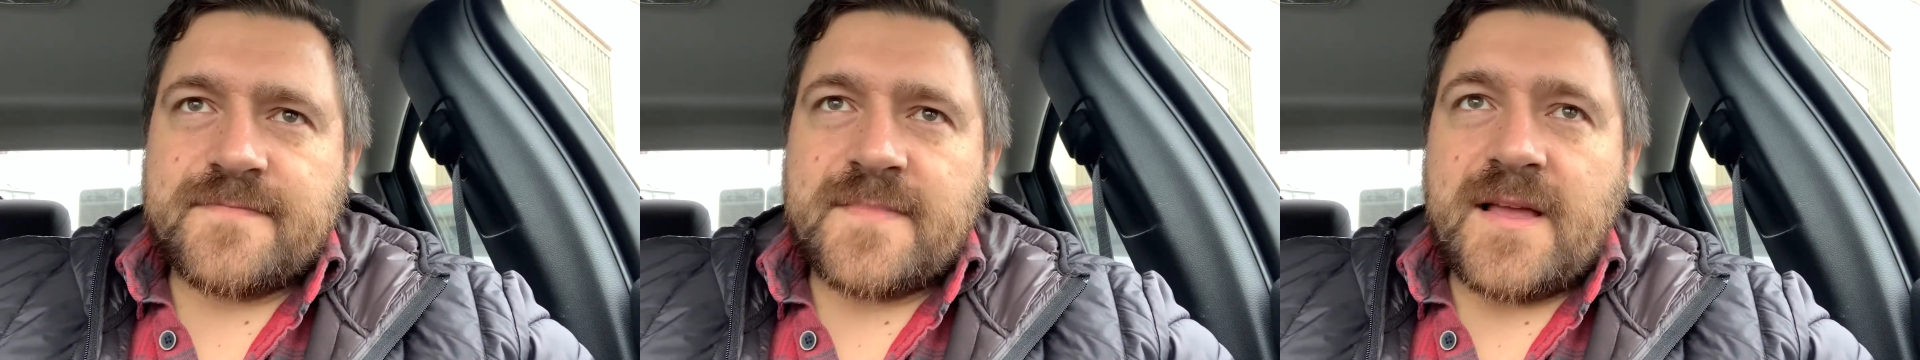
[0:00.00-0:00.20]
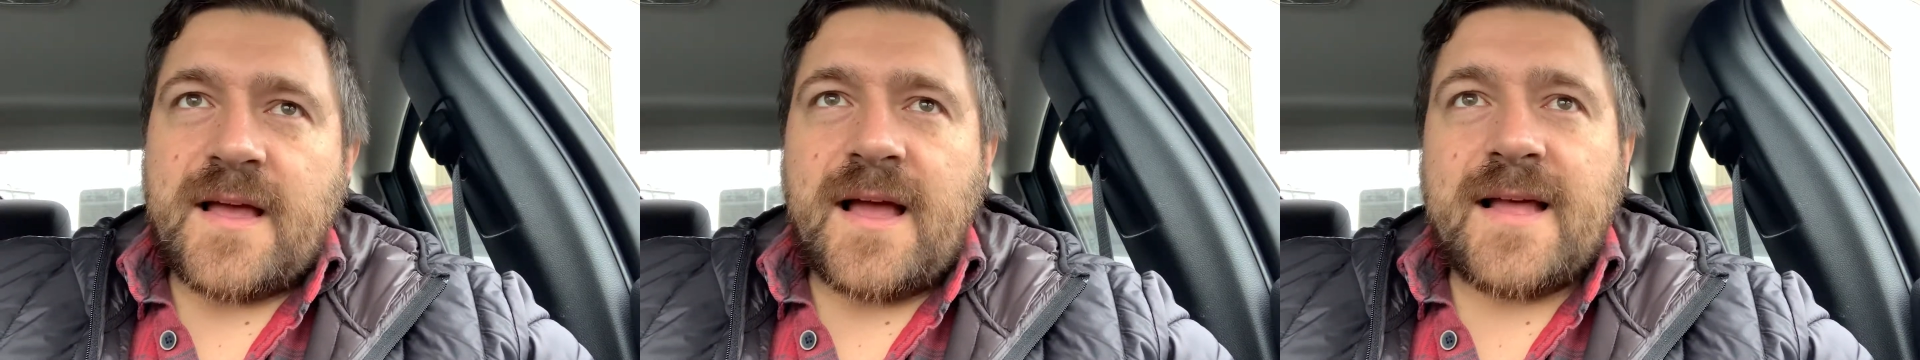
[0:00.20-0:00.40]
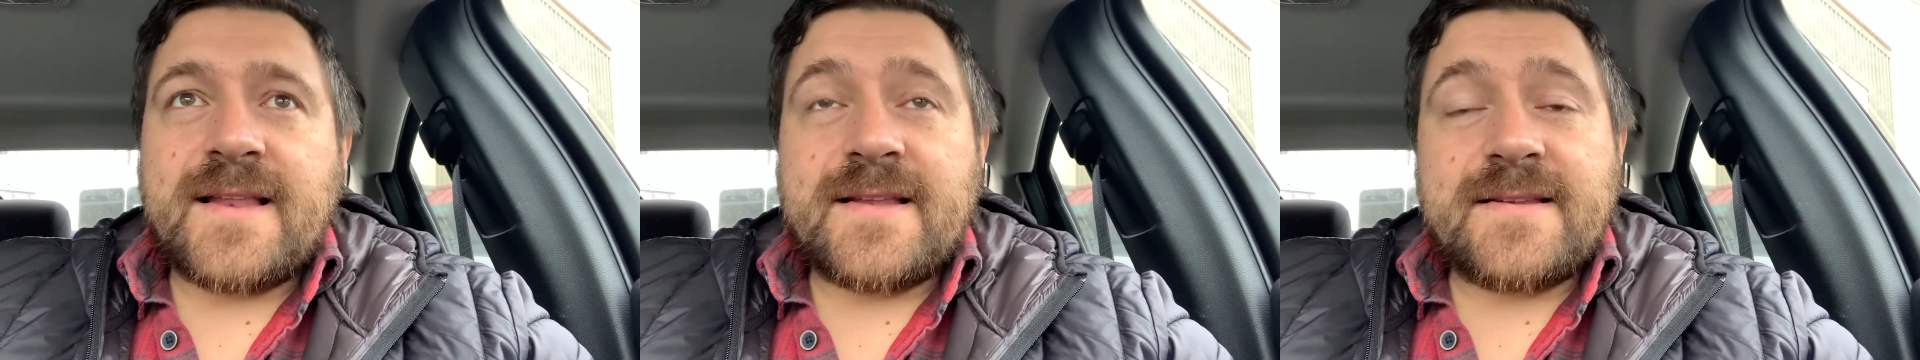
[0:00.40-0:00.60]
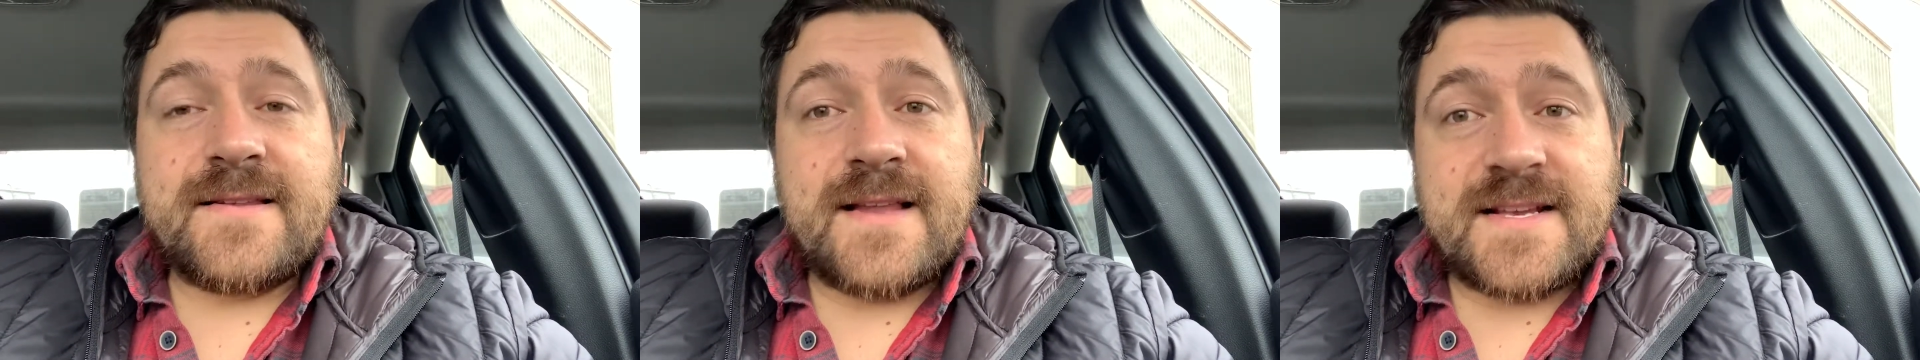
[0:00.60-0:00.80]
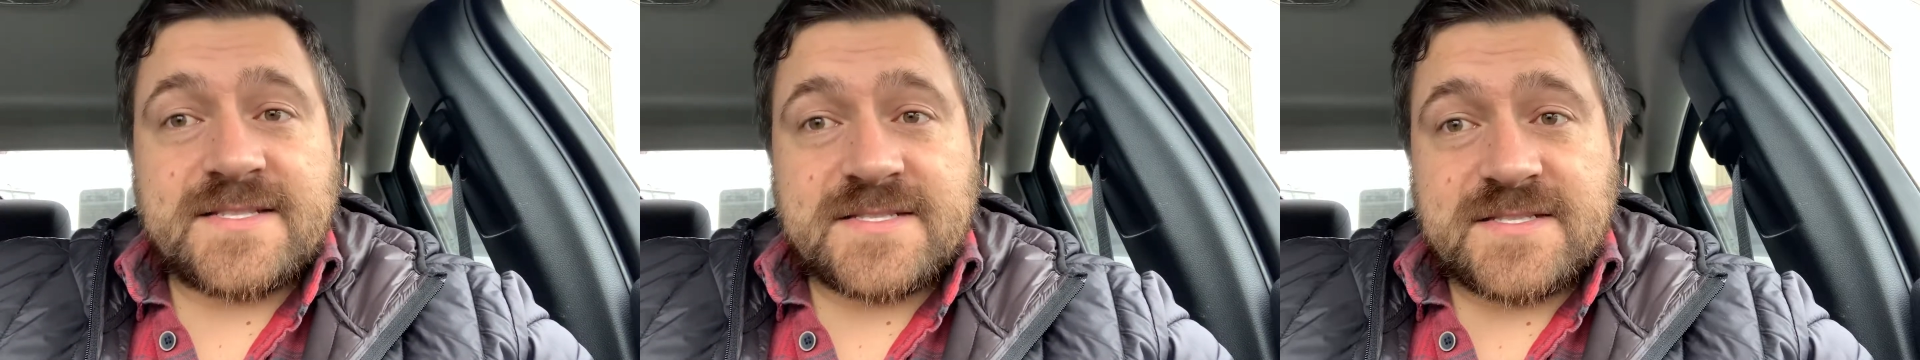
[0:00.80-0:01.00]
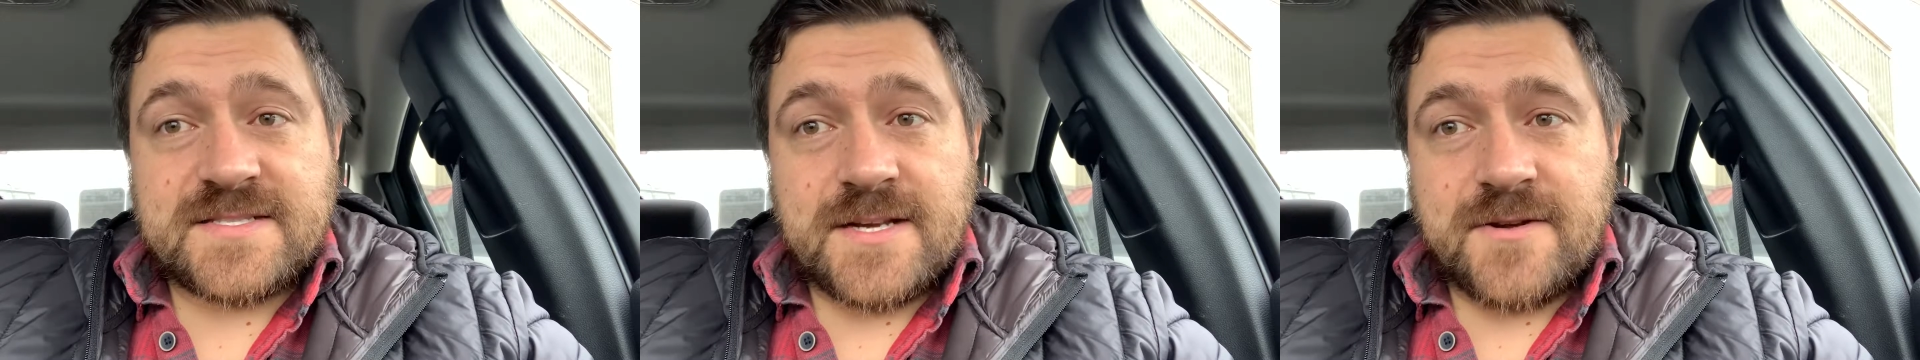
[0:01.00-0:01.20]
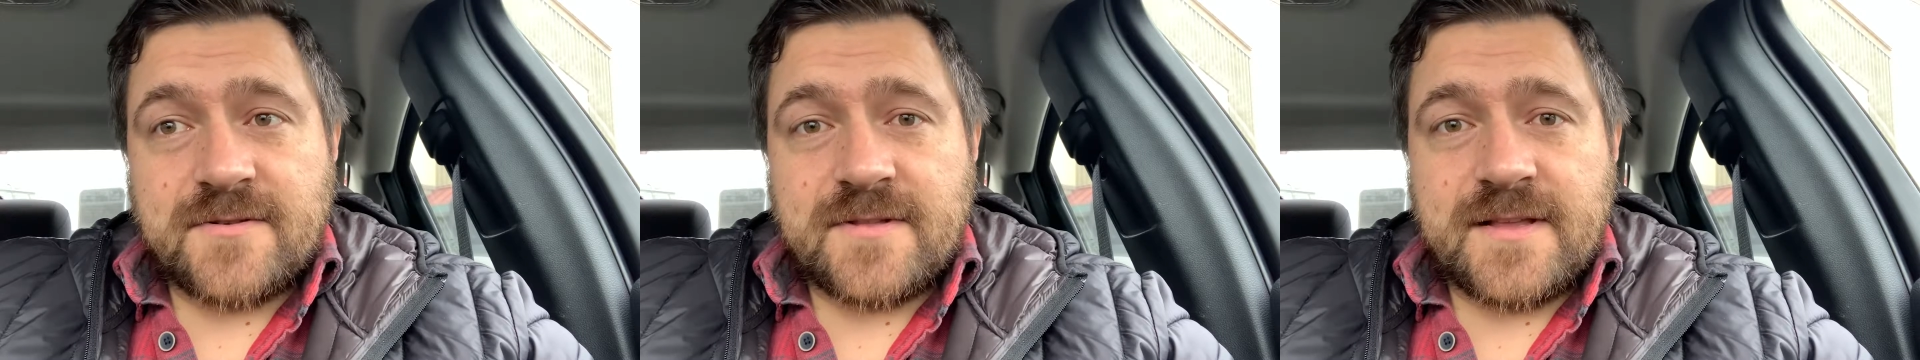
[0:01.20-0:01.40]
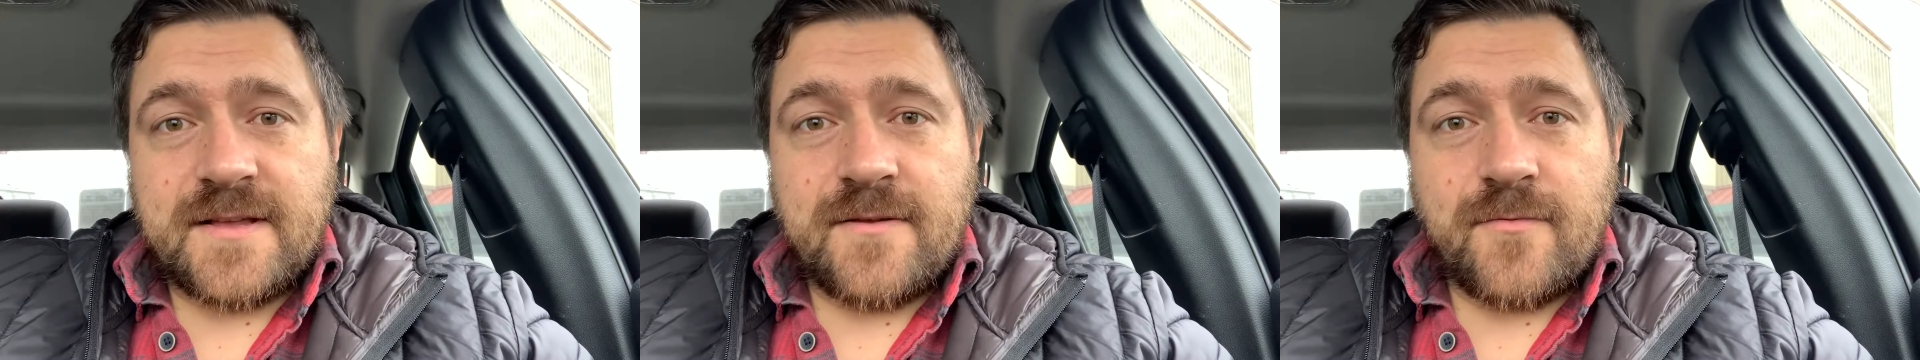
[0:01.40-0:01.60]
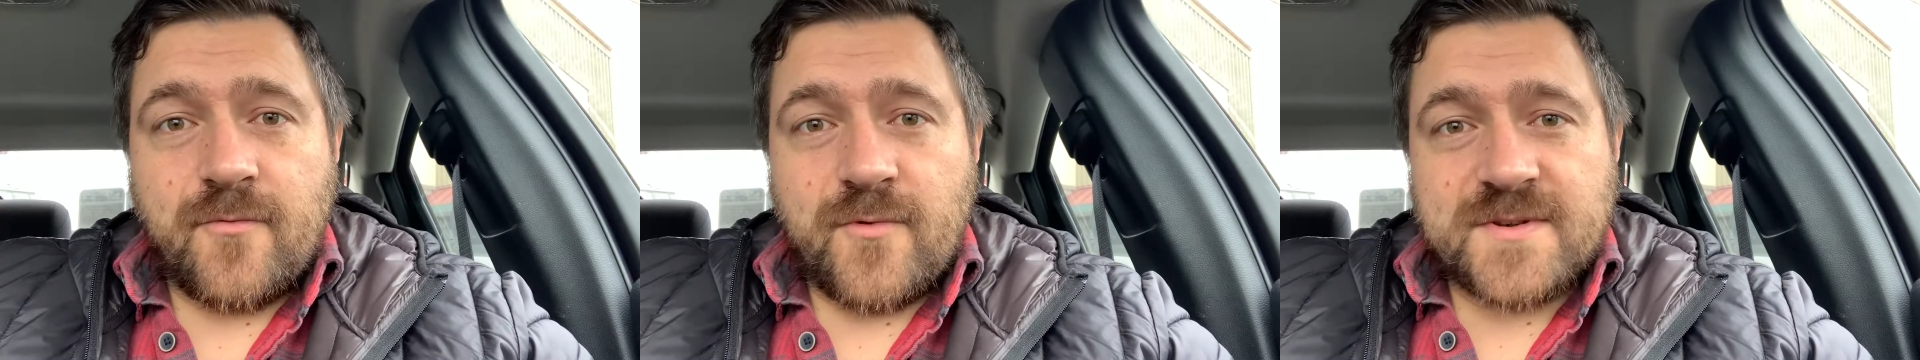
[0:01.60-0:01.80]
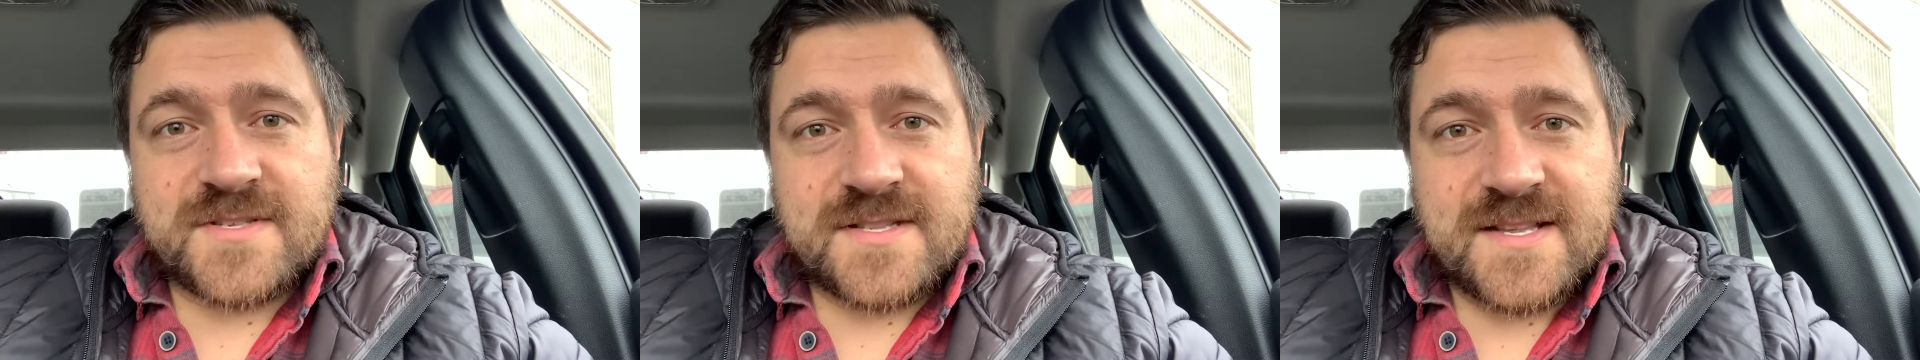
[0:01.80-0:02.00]
I
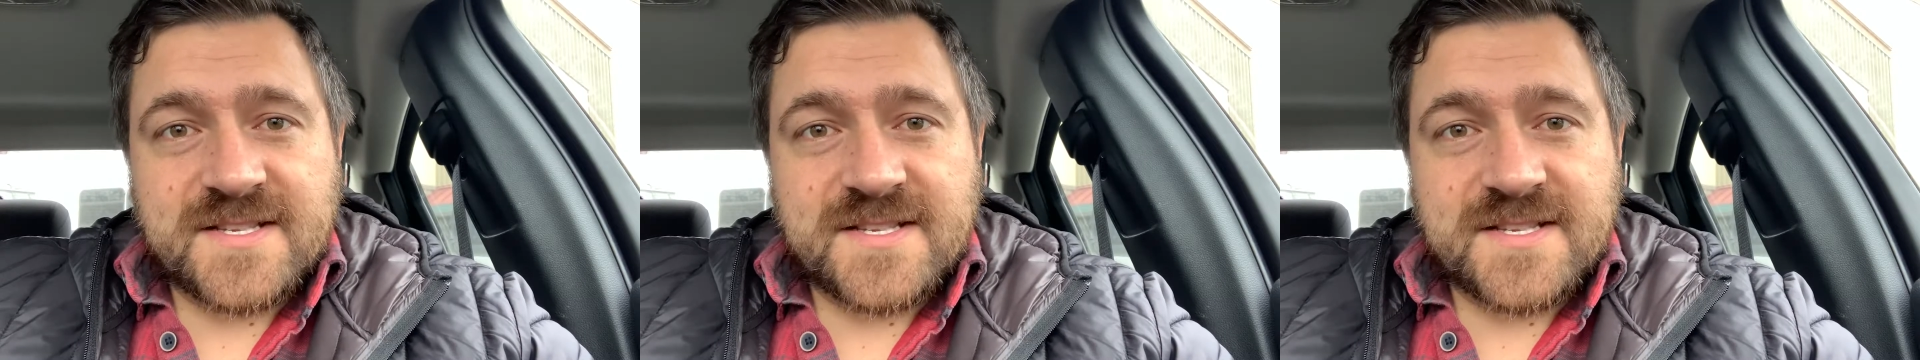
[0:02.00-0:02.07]
wasn't